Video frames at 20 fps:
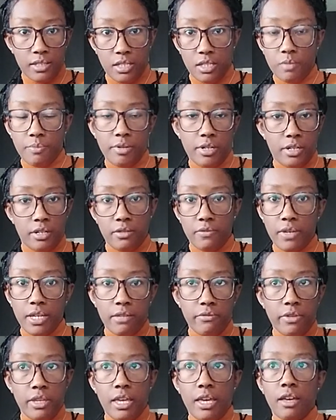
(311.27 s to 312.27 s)
It's part of
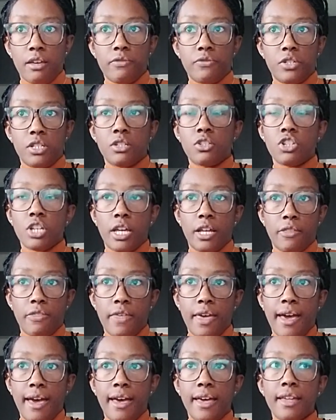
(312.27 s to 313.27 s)
IVF to check
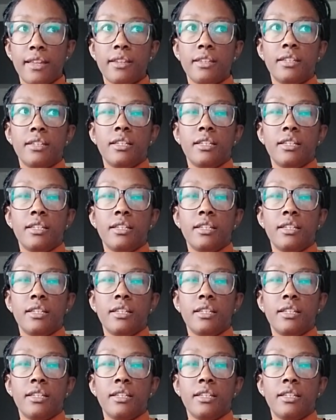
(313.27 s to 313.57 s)
that,